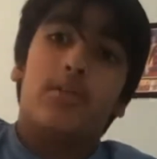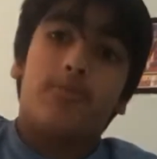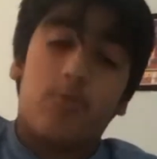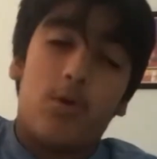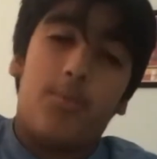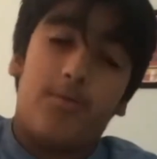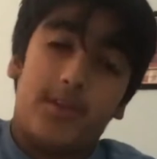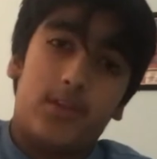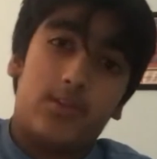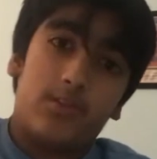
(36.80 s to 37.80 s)
four
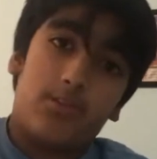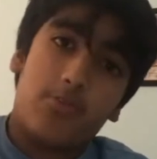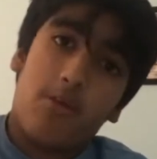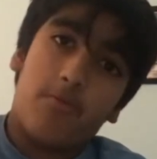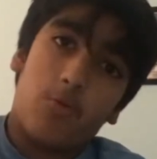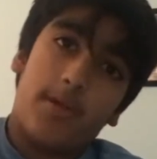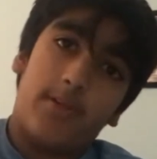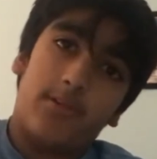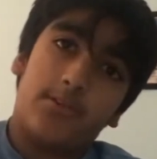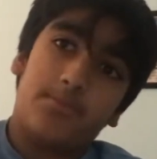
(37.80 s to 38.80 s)
movies throughout four
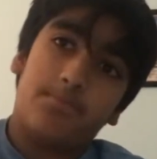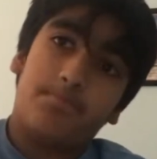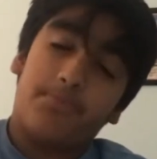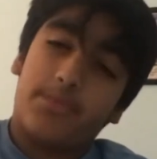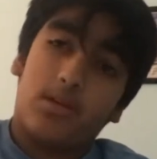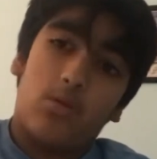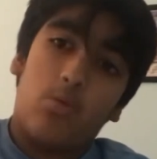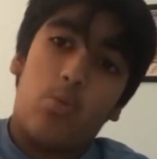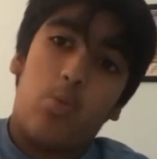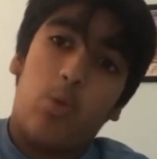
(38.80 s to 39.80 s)
years.
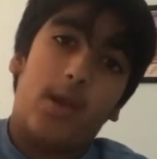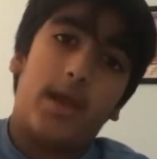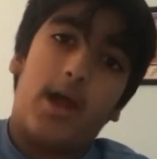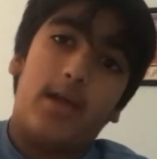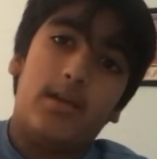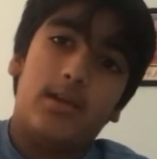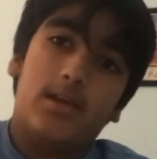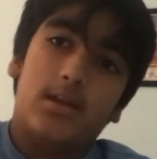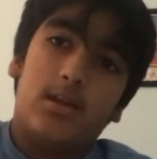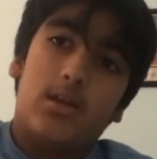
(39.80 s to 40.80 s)
What a guy.
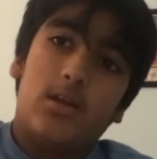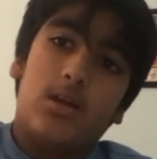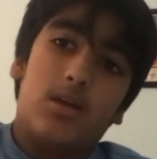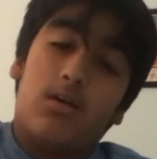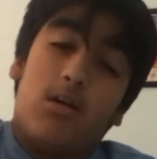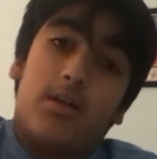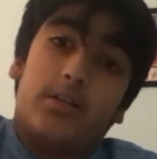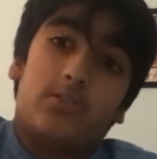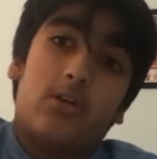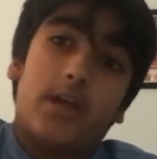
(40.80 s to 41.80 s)
Oh,
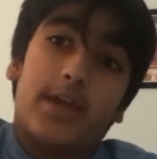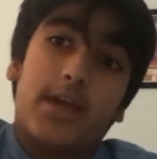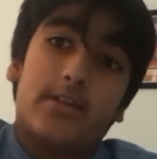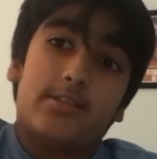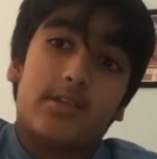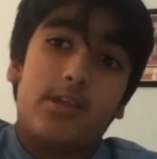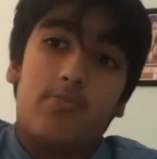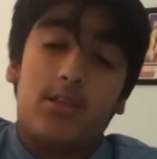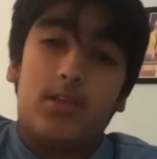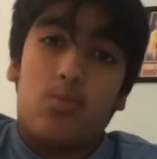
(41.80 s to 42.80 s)
that's all I can say,
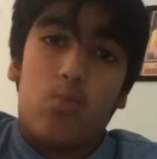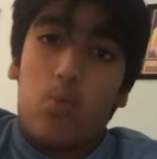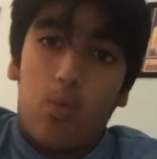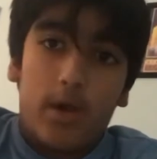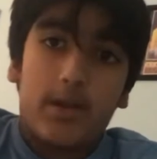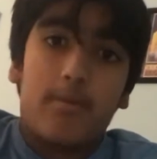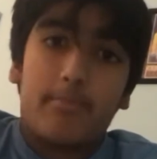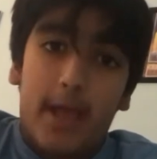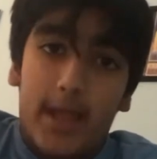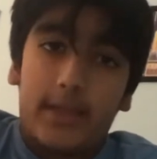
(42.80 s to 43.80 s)
really. What a
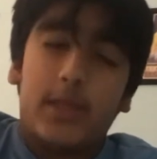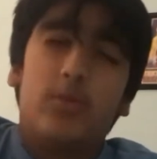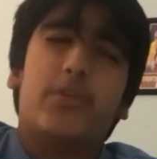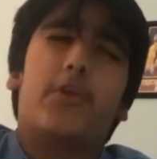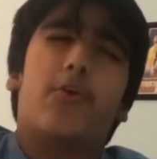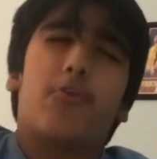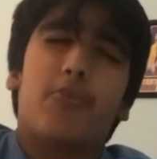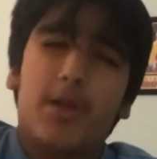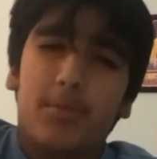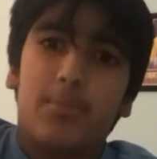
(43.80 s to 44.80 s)
man. He was an
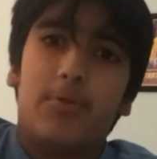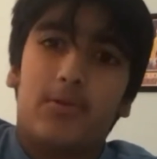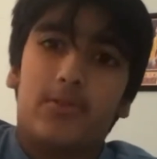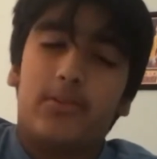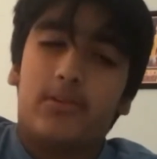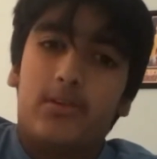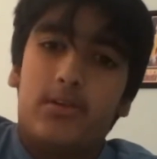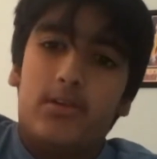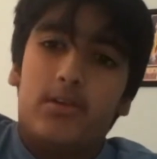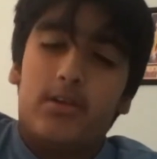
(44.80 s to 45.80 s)
incredible person
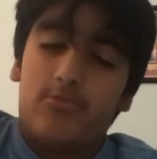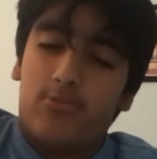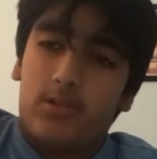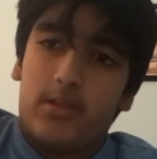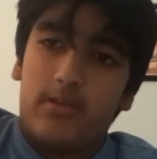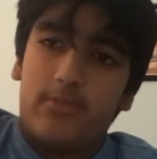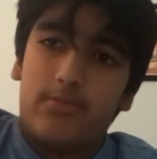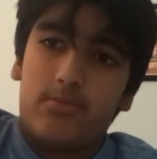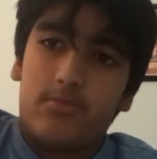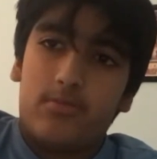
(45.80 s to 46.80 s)
in real life.
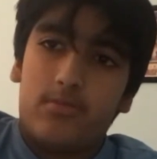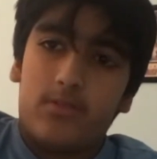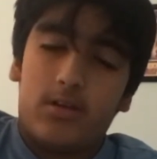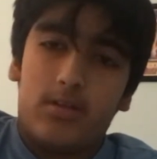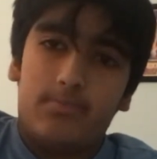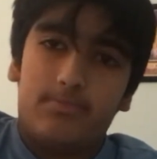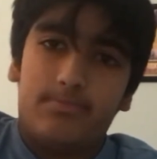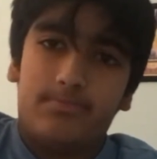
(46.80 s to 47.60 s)
Um,